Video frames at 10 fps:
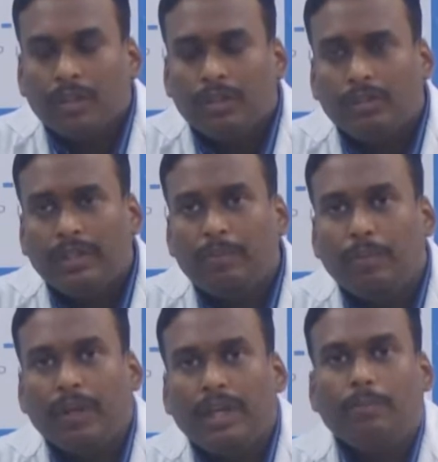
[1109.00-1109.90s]
So the
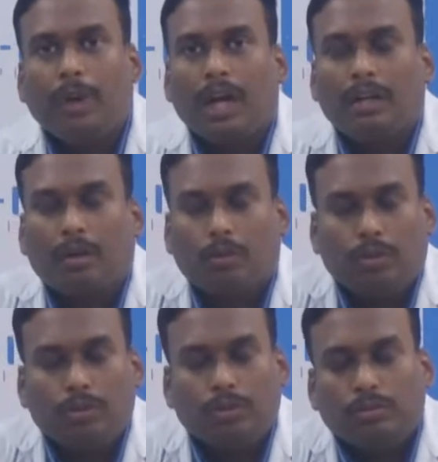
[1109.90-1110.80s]
important part how
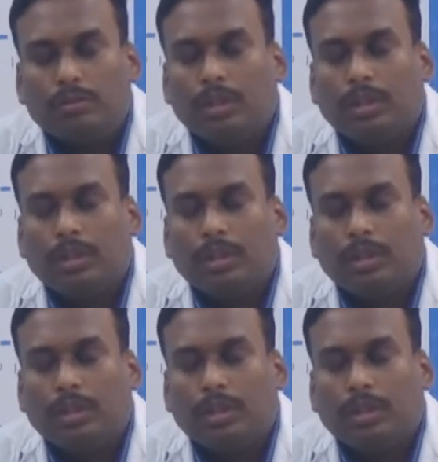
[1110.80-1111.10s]
to